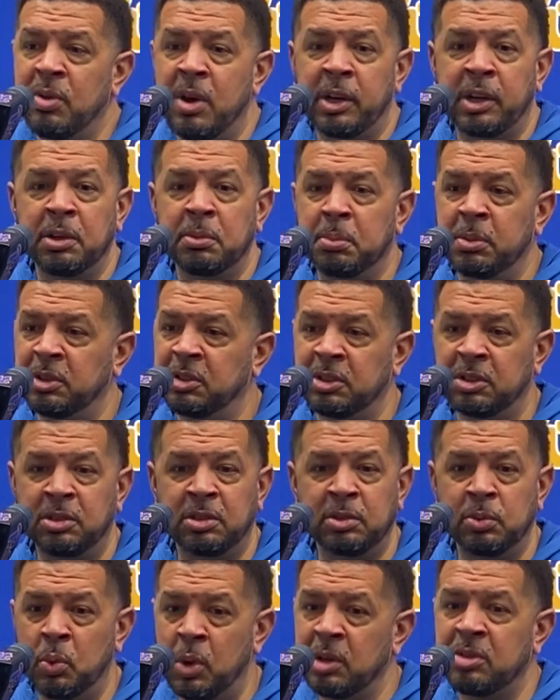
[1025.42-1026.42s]
record, but
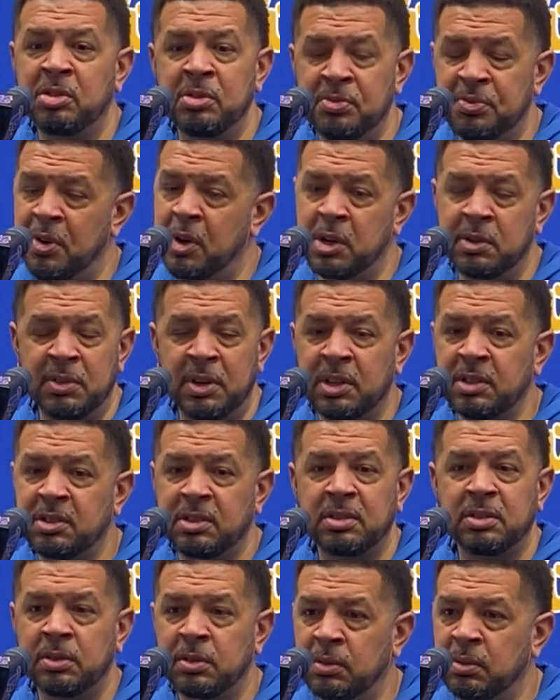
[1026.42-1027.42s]
just what's in front of
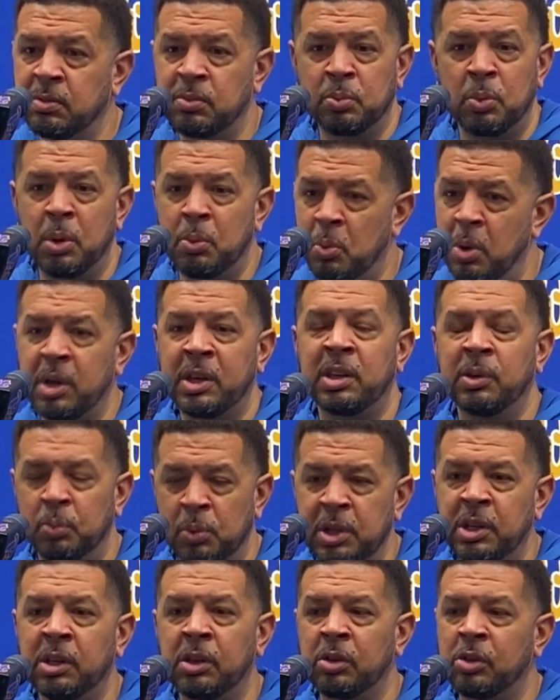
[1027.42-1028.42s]
us. What can
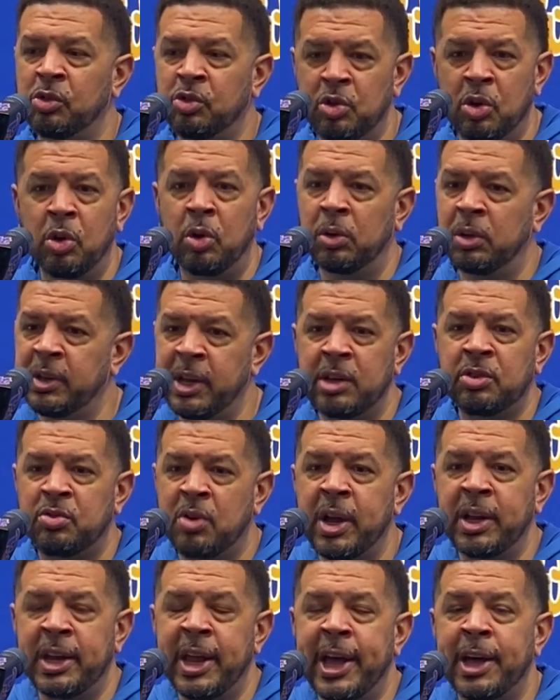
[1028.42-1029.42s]
we control, and that's
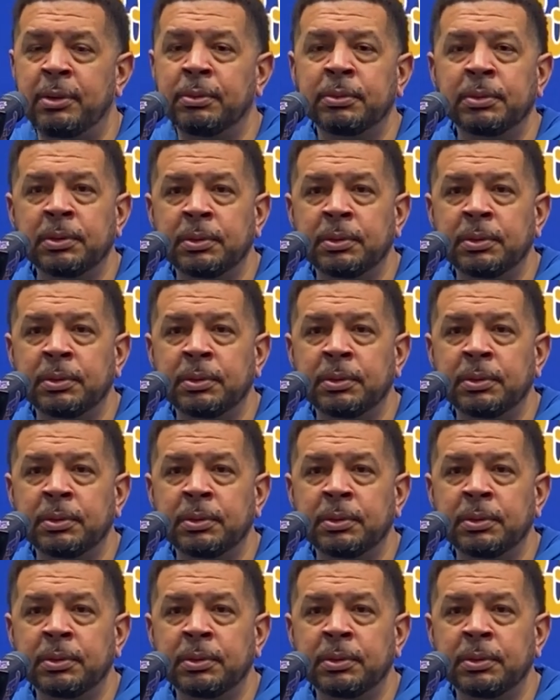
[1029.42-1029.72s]
right now.